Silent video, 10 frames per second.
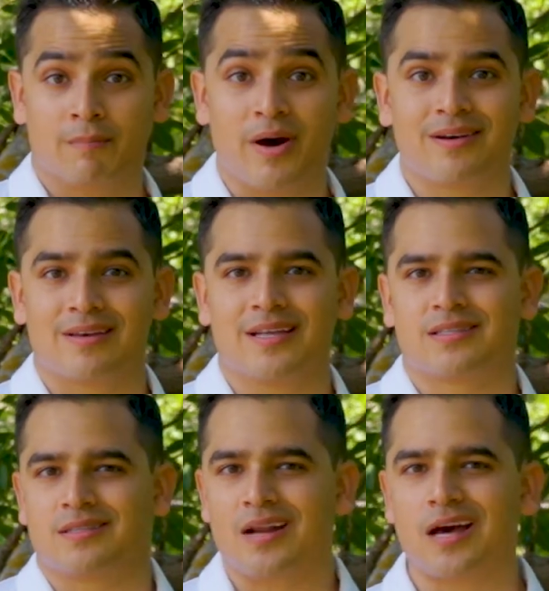But
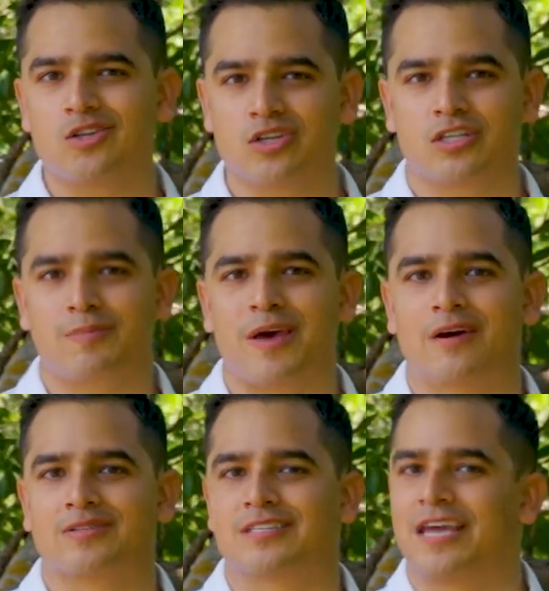it's not just
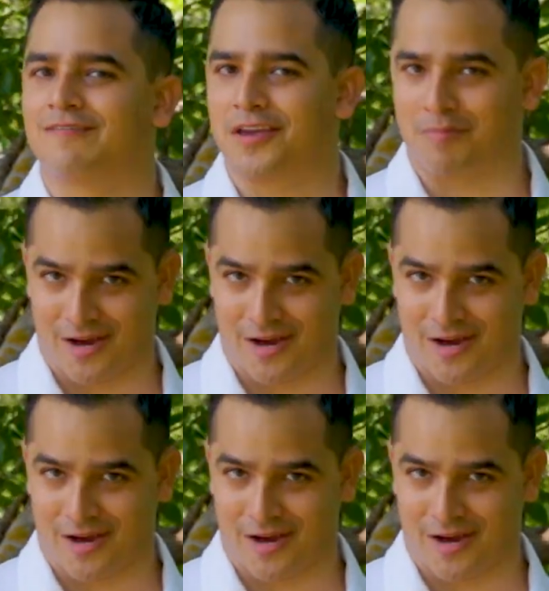about saving